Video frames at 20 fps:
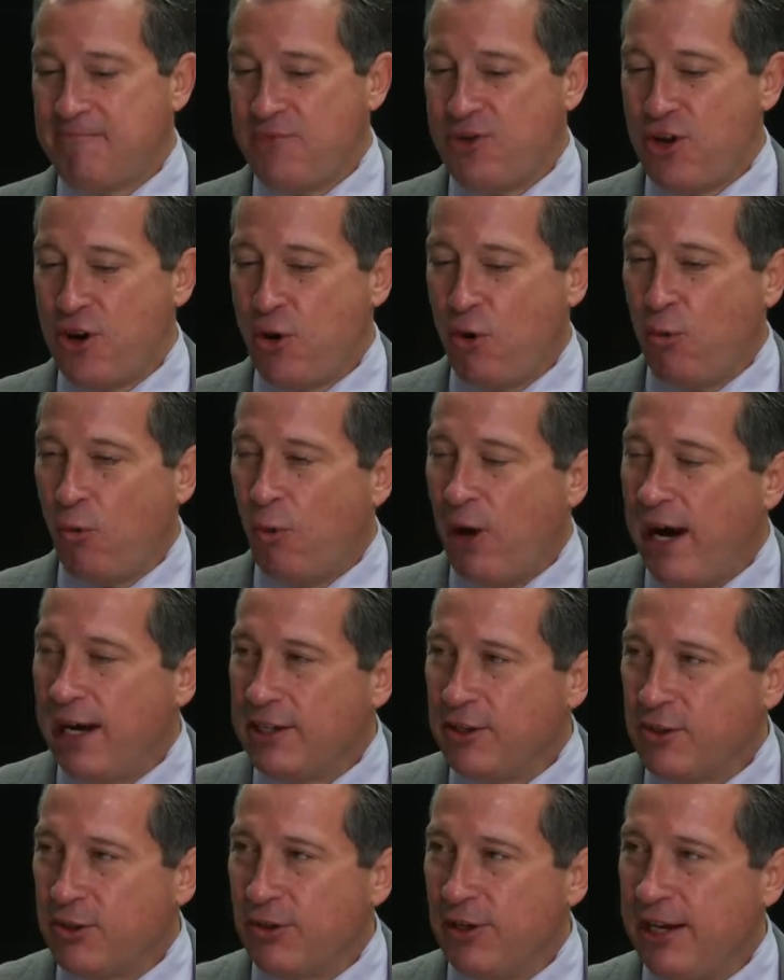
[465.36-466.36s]
know why
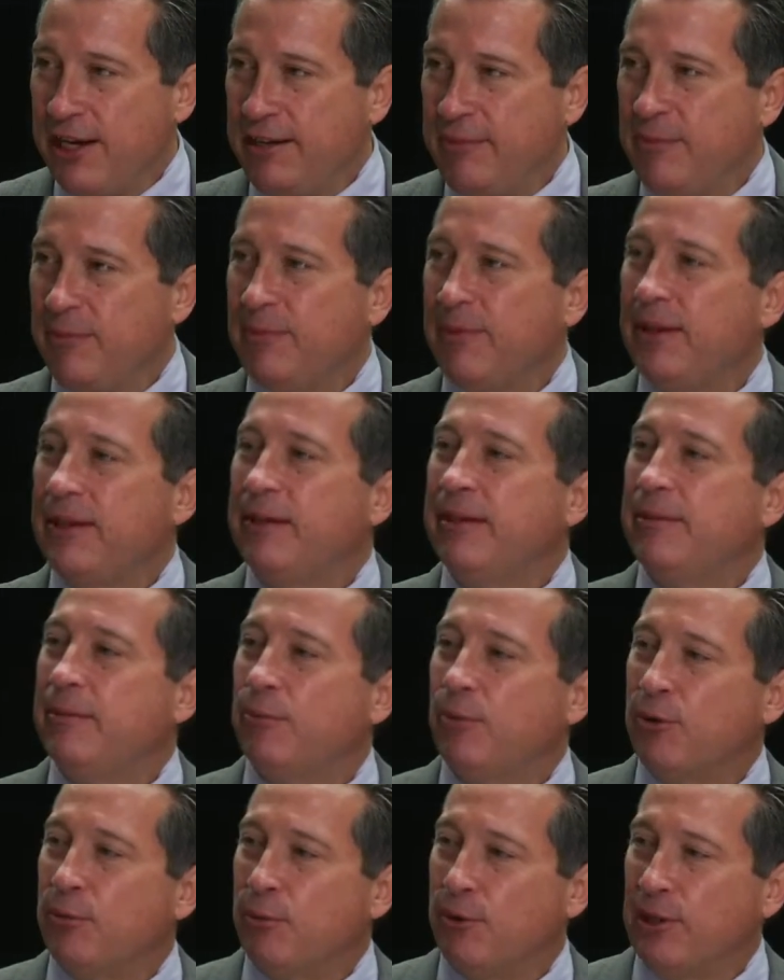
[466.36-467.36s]
to trade,
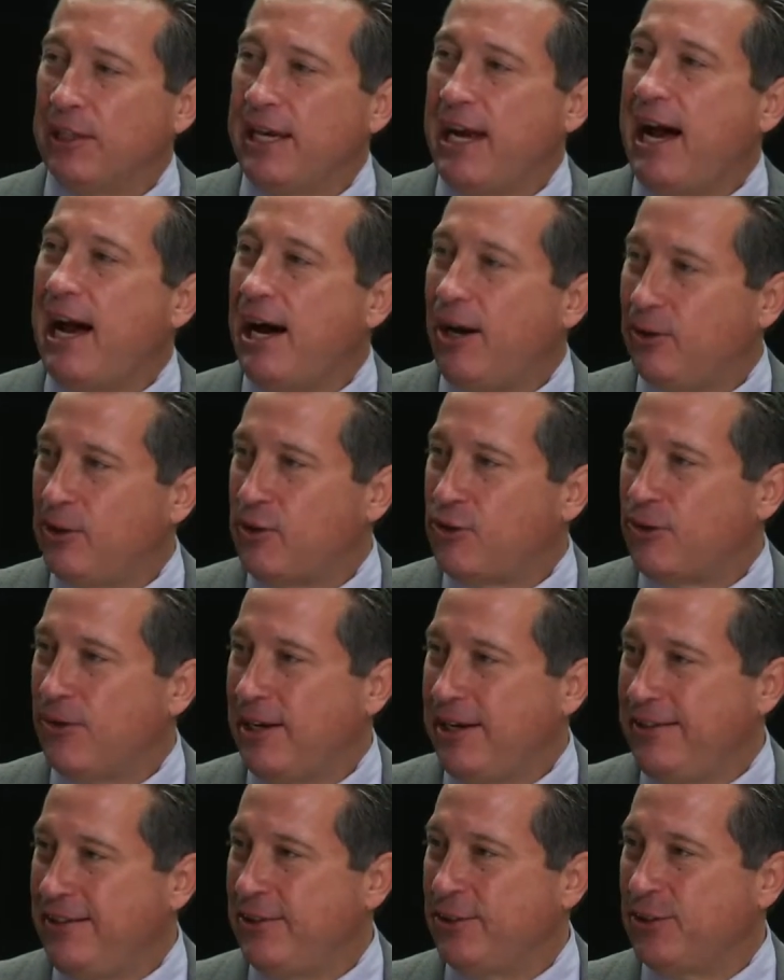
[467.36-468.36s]
more importantly, how to
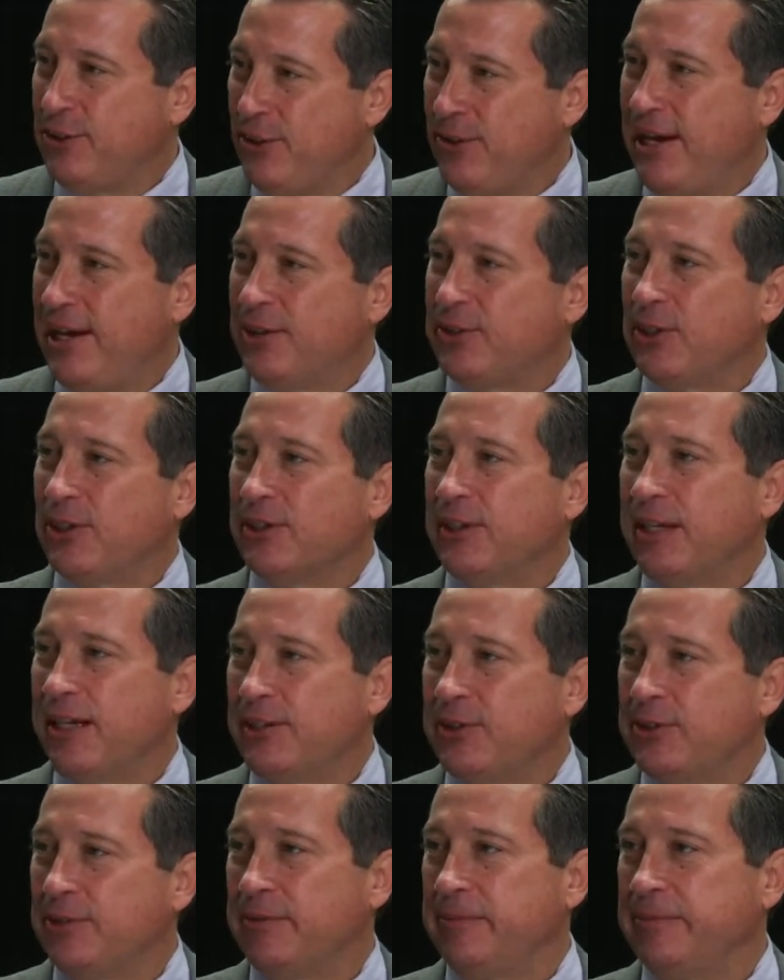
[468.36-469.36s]
trade this new asset class.